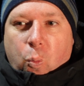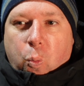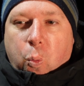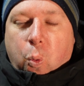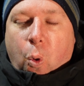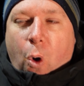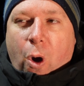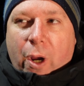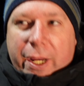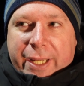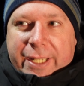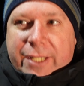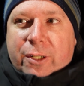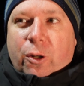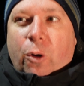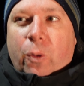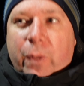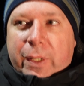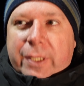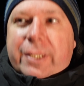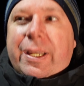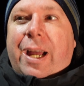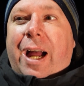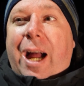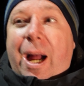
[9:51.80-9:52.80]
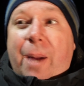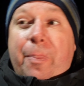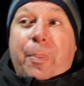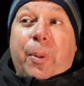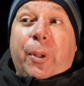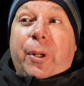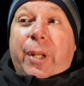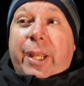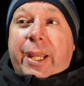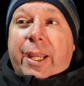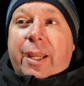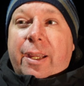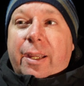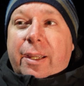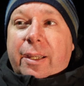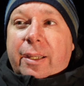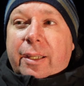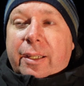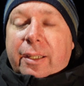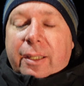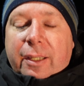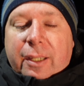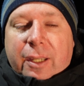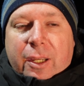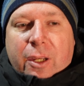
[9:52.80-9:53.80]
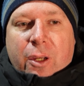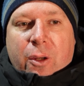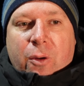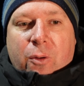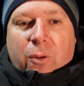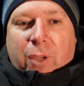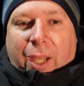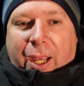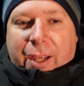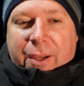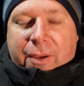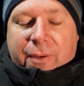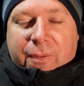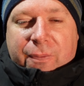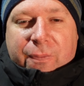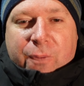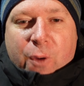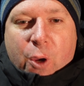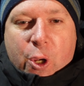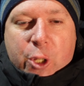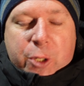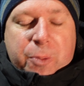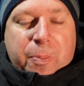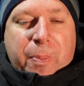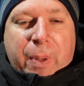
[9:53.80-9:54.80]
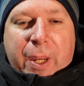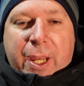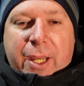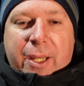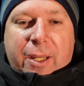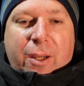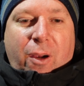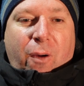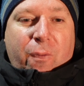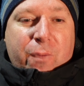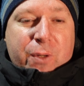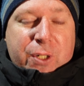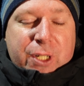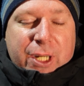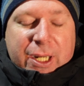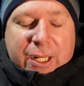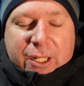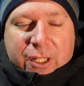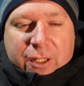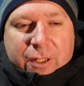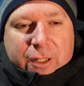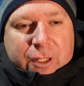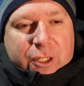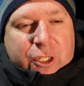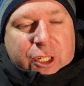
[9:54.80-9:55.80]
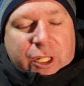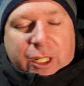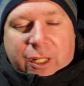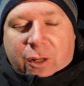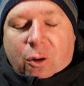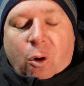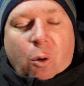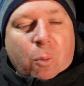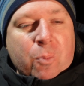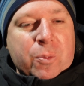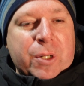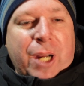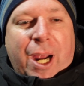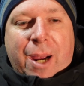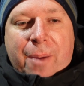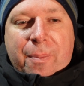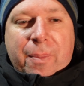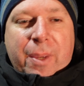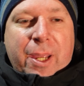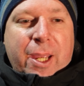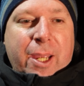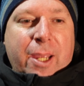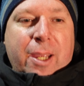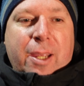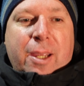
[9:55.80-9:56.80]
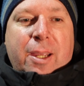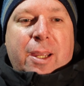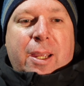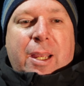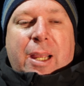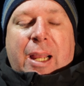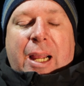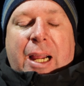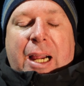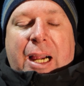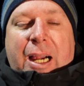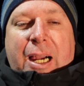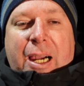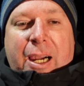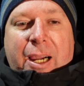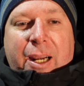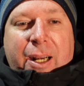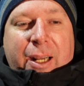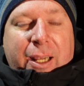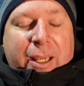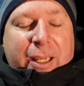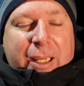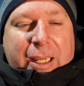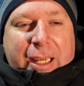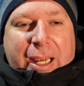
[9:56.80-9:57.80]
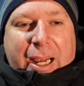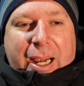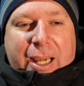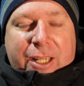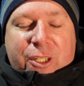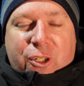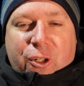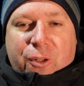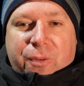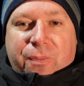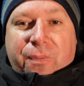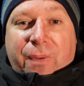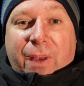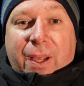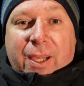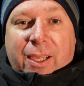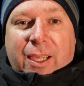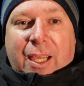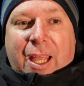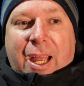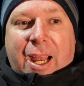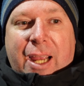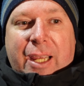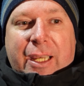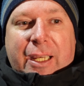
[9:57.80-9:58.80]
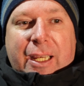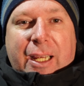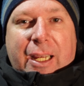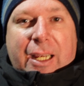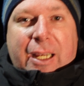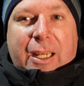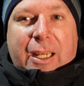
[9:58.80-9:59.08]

what is going to happen here? Like the first bit, obviously she comes at me, and I just felt like,